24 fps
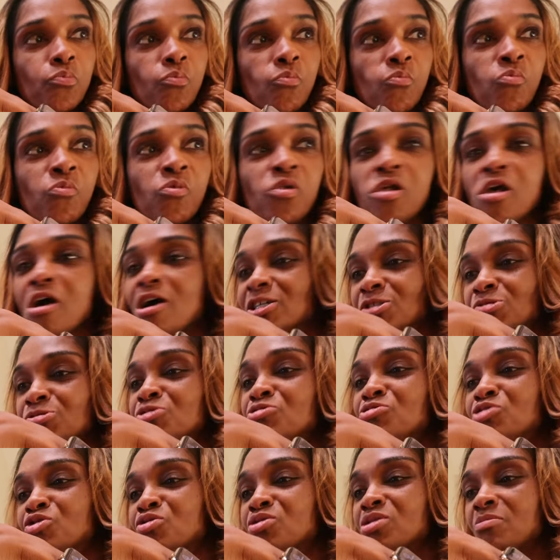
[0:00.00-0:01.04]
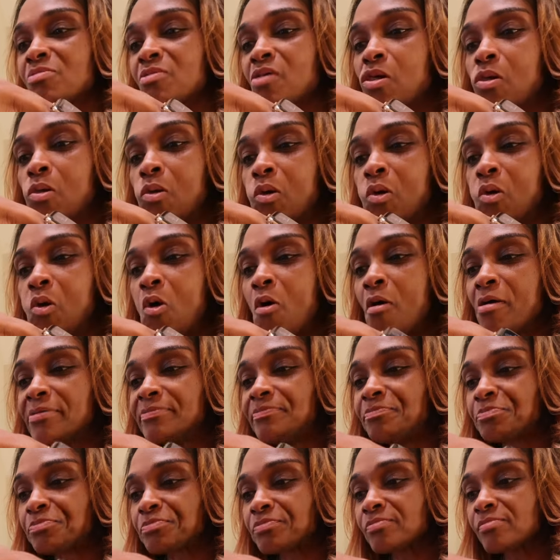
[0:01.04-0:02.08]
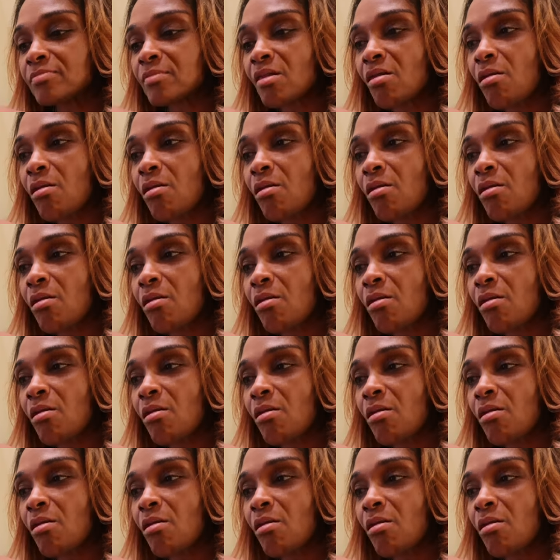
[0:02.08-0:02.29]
that's what you do Even before you were sailor.